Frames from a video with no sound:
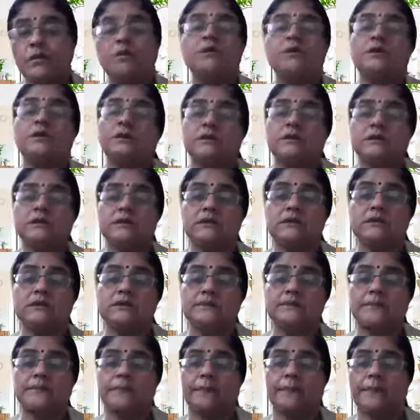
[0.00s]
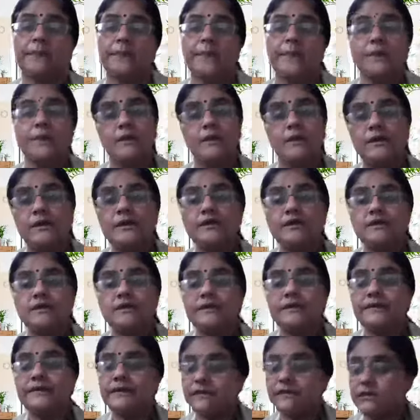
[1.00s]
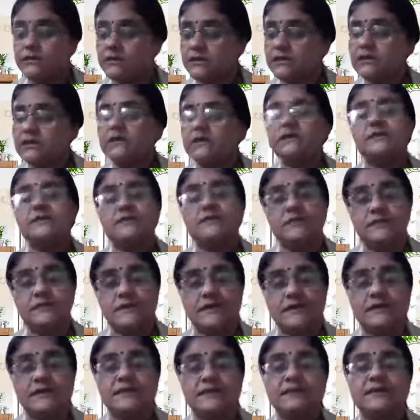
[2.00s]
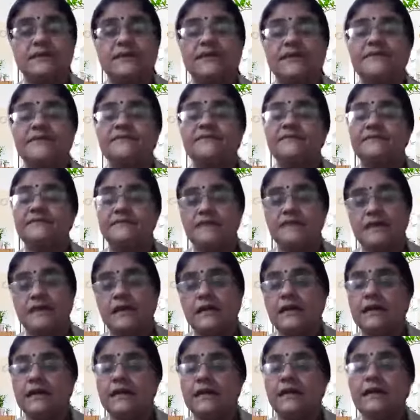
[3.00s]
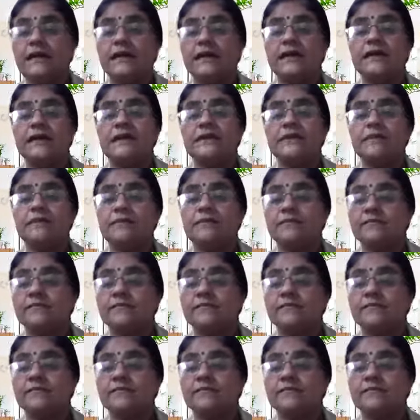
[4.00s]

work. Okay, children, stay safe, take care.